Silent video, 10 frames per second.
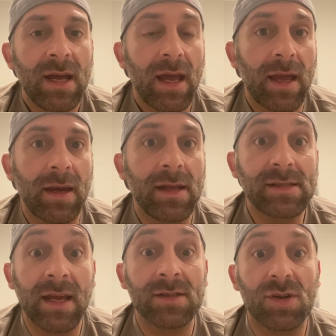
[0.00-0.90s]
And his
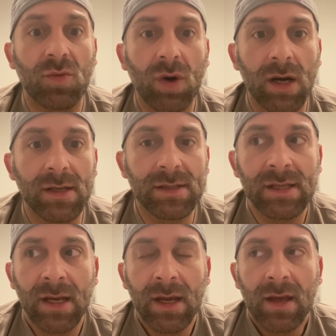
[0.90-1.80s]
answer was
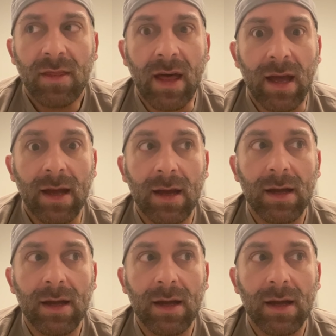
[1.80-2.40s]
that